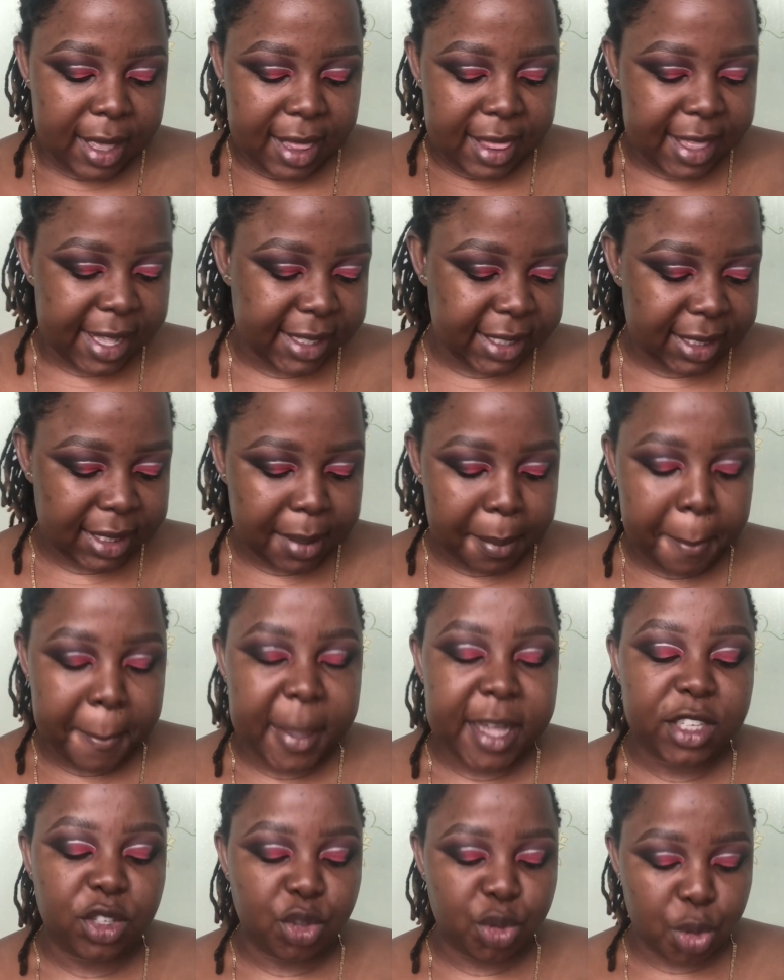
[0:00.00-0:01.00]
That's the
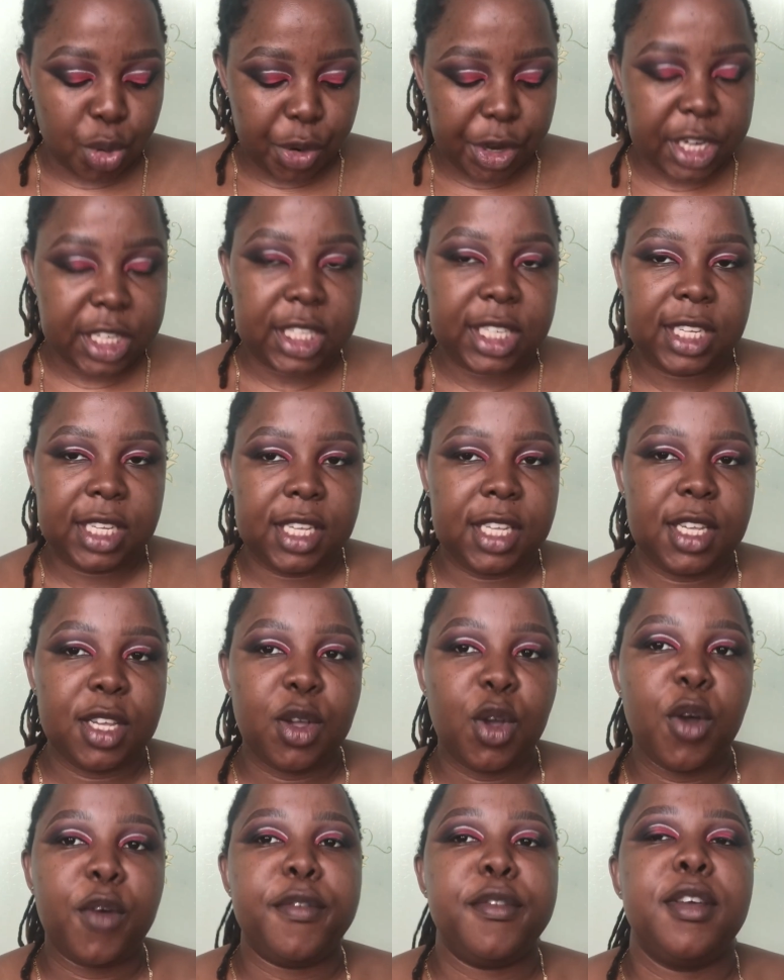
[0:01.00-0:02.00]
majority
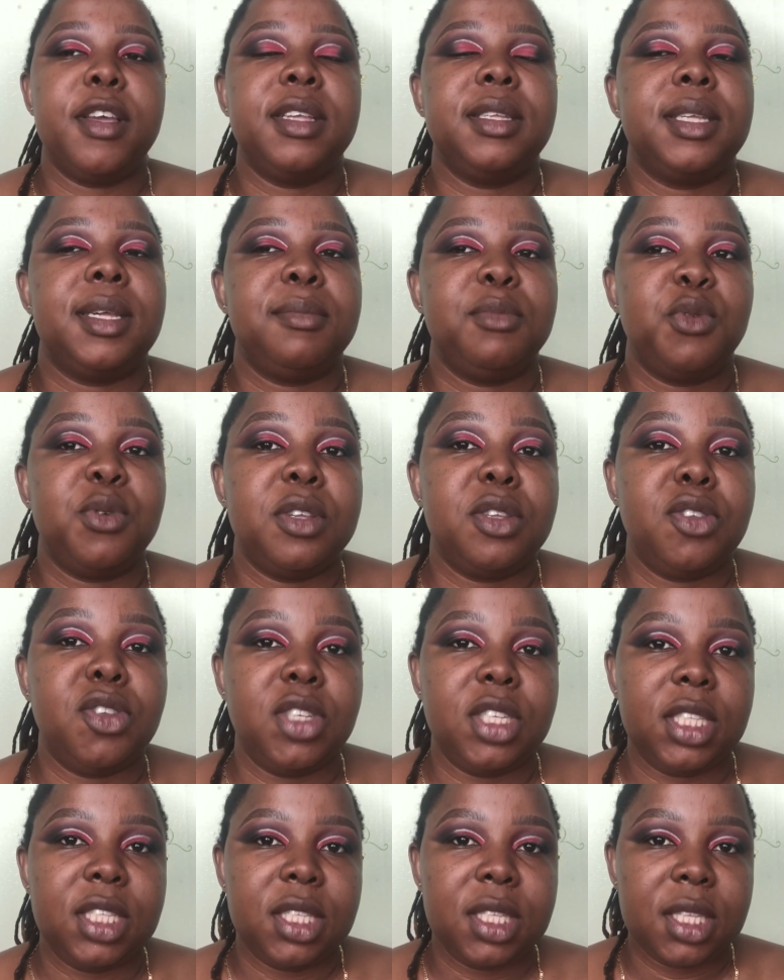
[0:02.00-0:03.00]
of your exam
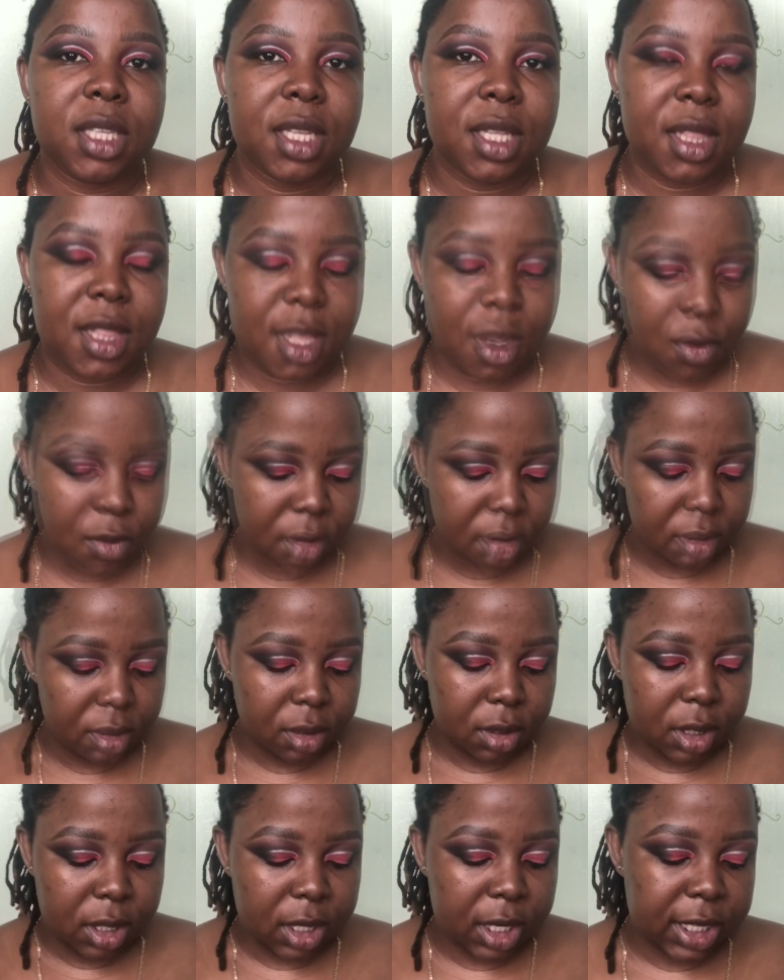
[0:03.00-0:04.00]
questions. They're not
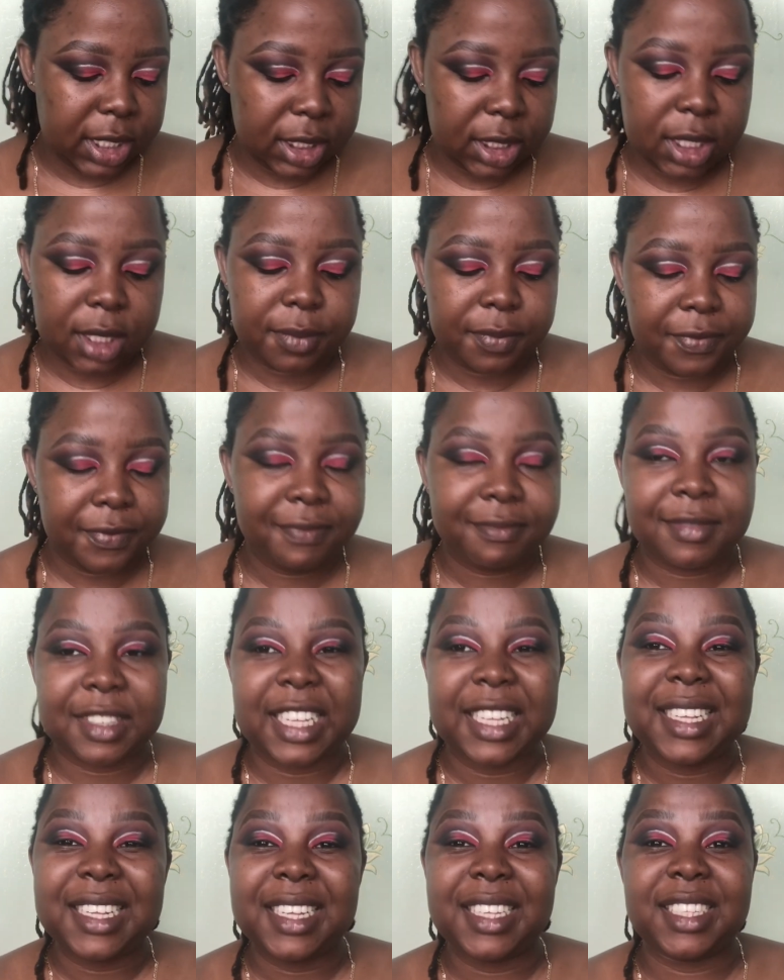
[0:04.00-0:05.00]
pressure.
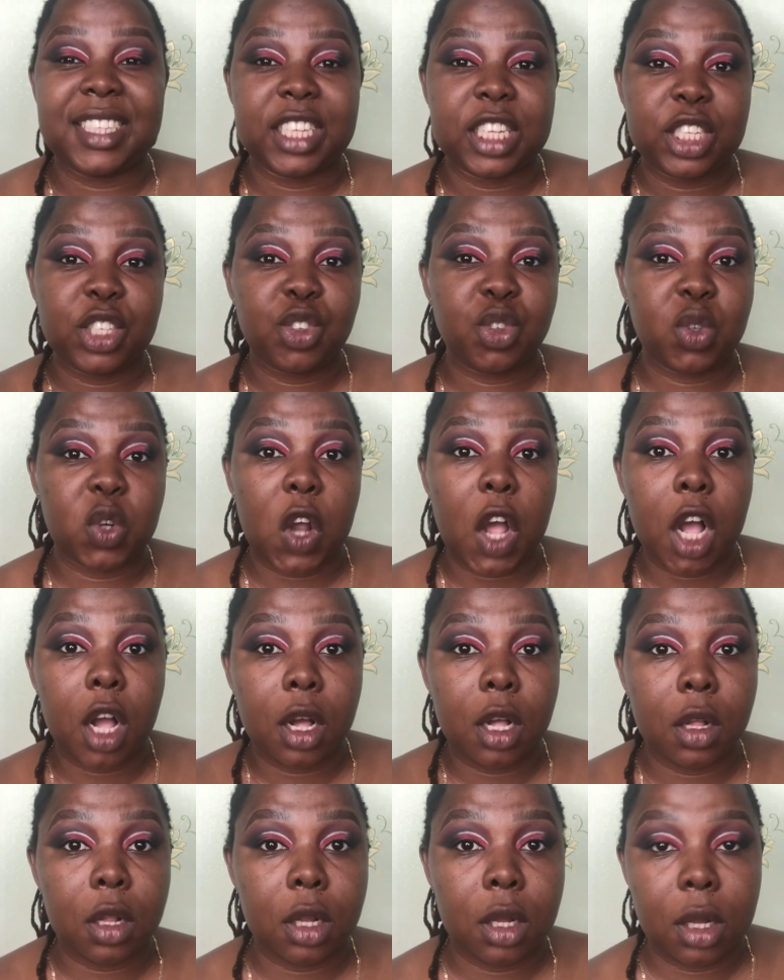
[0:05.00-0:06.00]
It's a
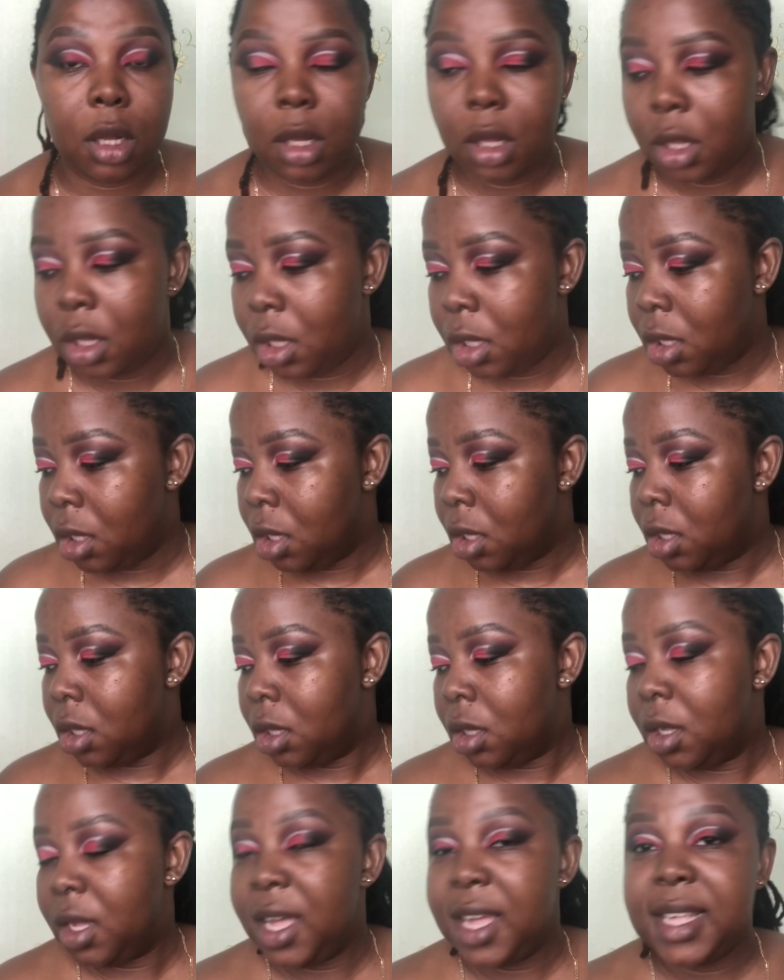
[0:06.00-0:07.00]
struggle.
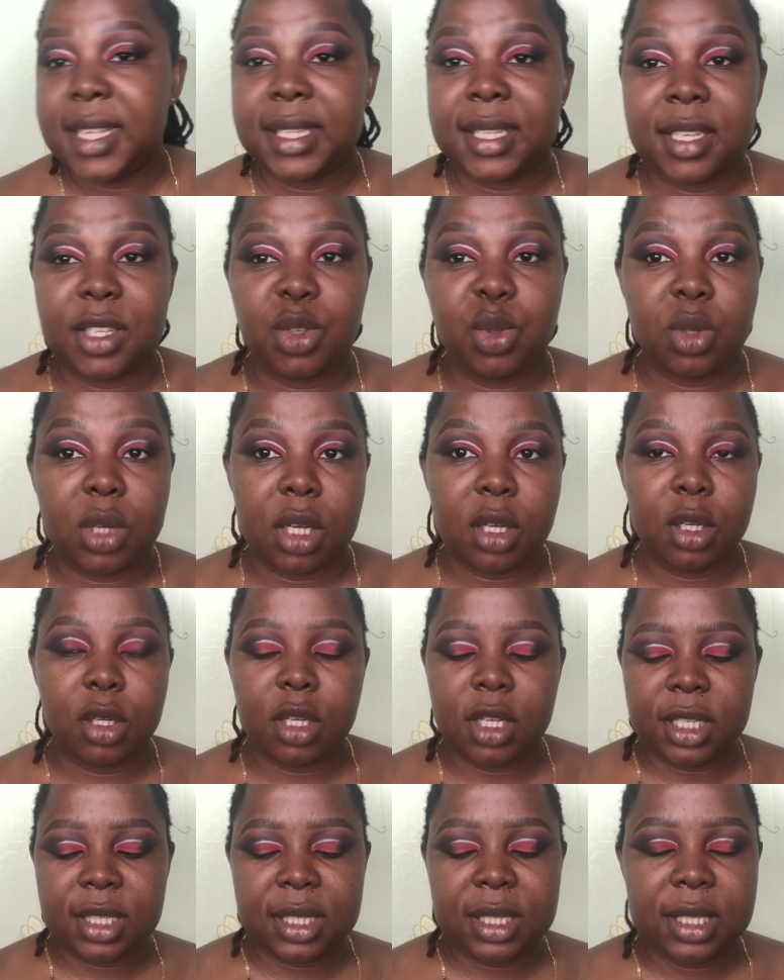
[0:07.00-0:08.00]
It's a struggle,
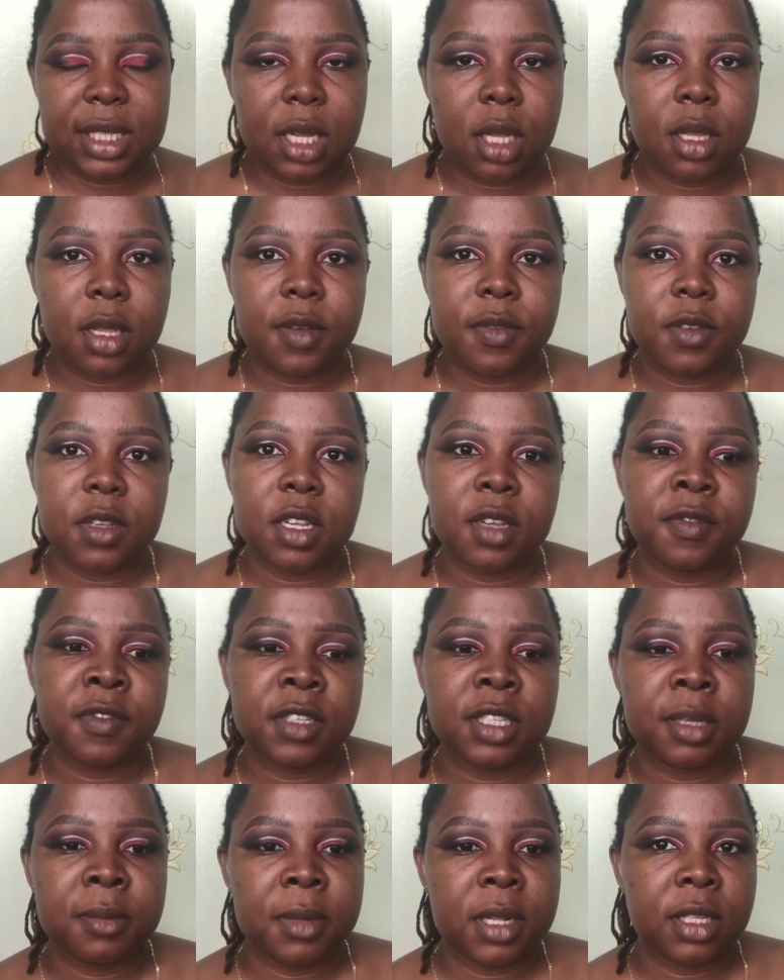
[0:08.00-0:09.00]
because in South Africa, if
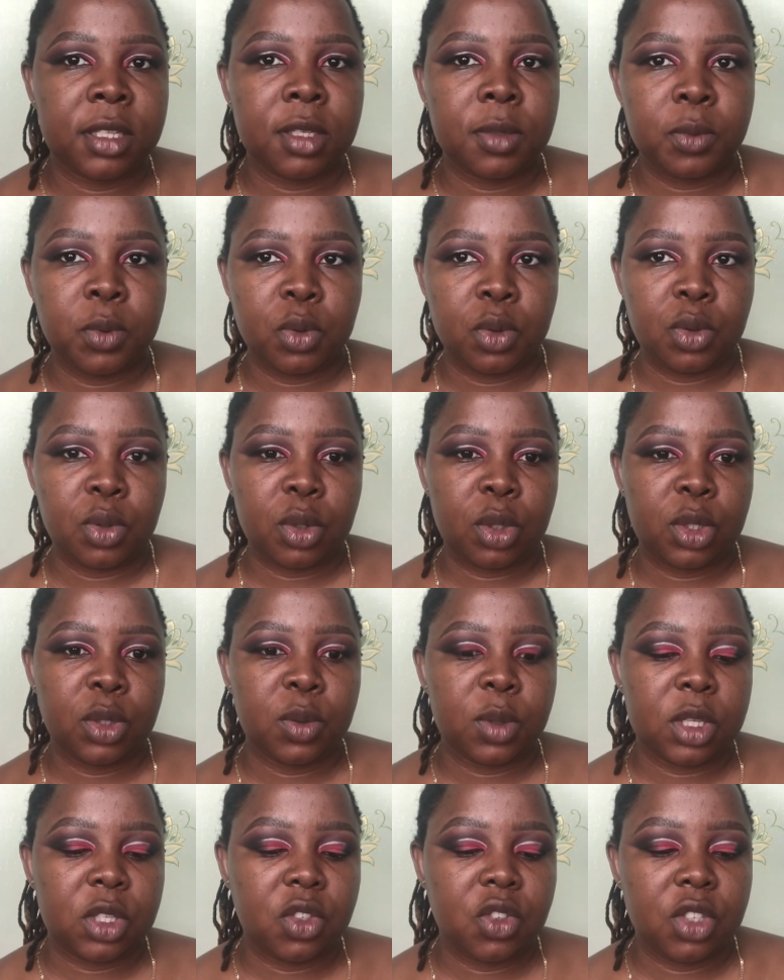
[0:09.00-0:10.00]
it's a multiple choice
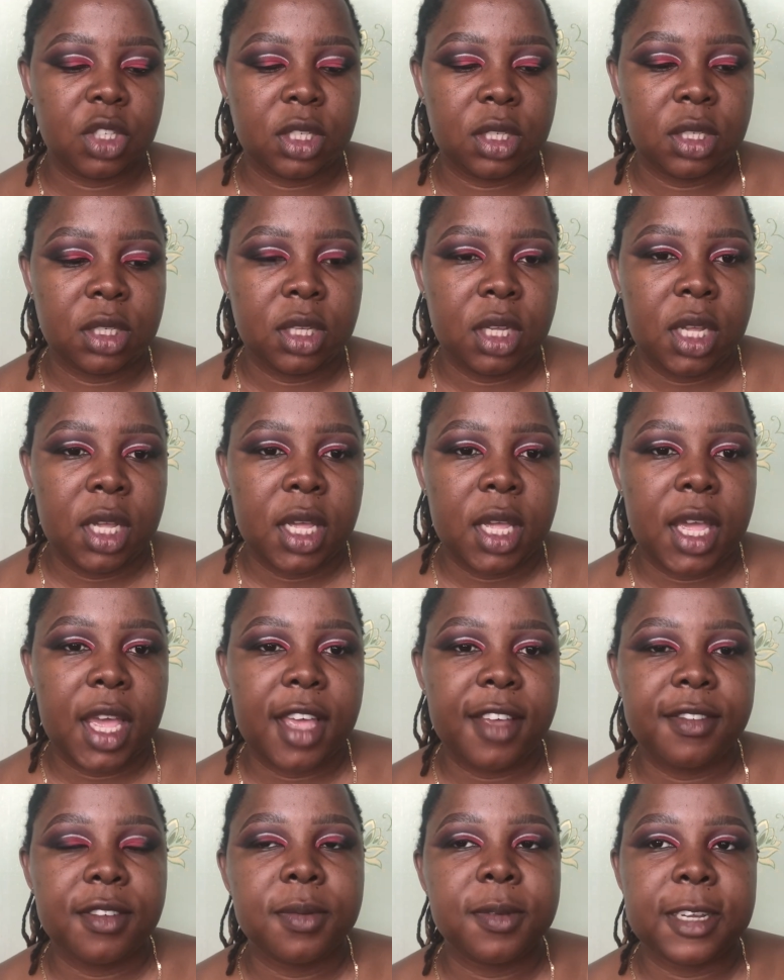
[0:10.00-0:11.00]
question,
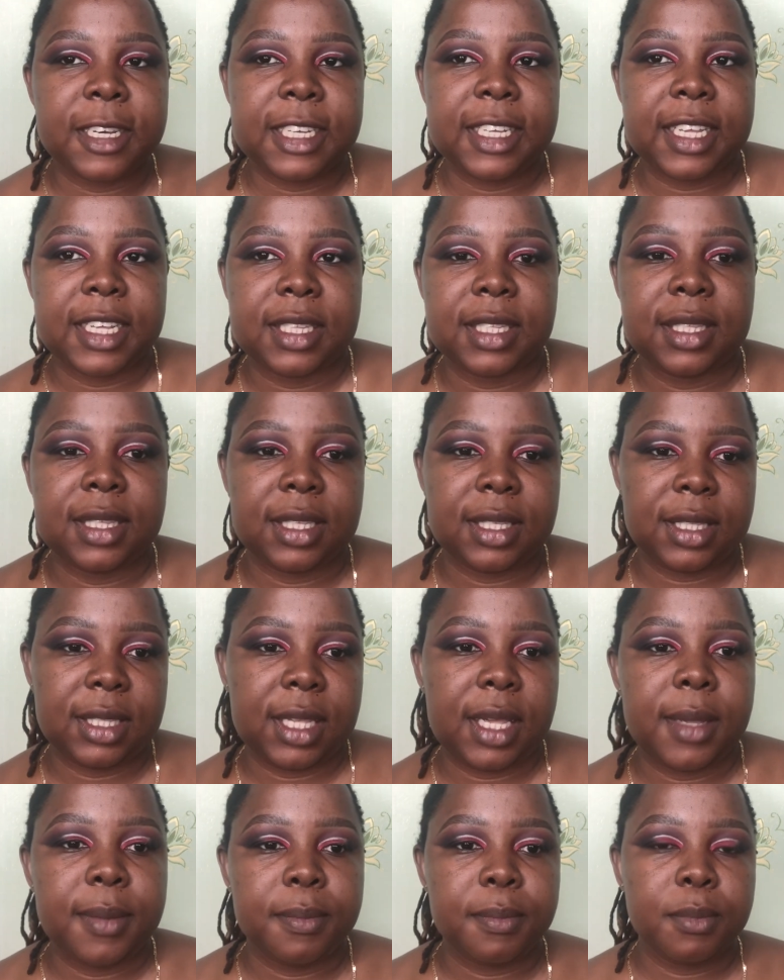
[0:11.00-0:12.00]
everybody gets the
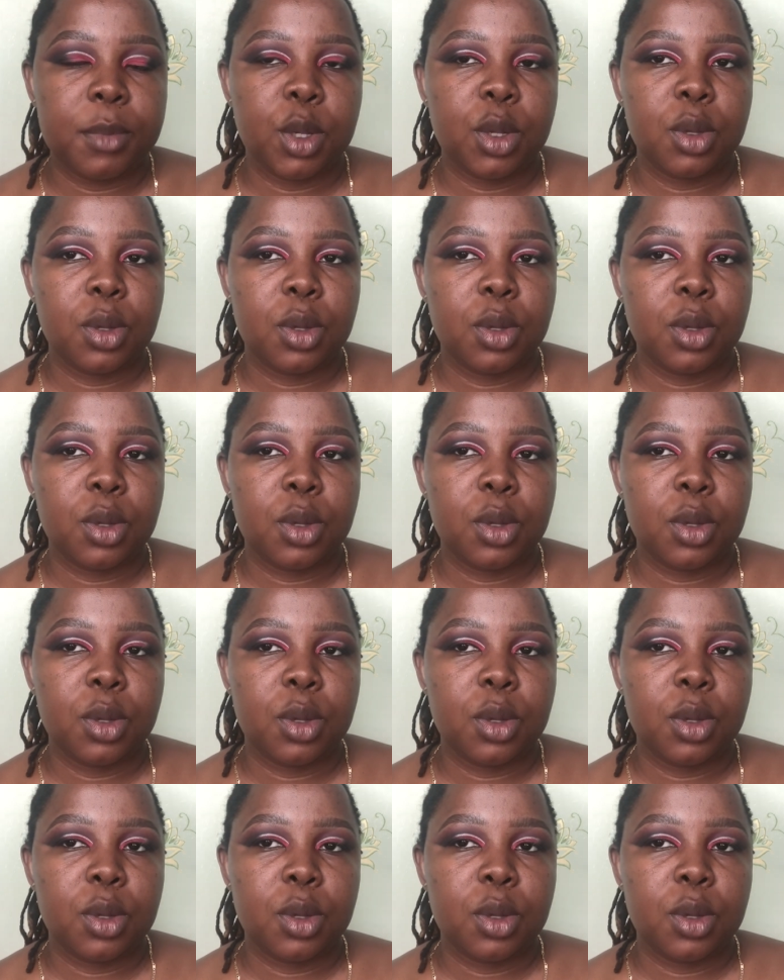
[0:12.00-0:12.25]
same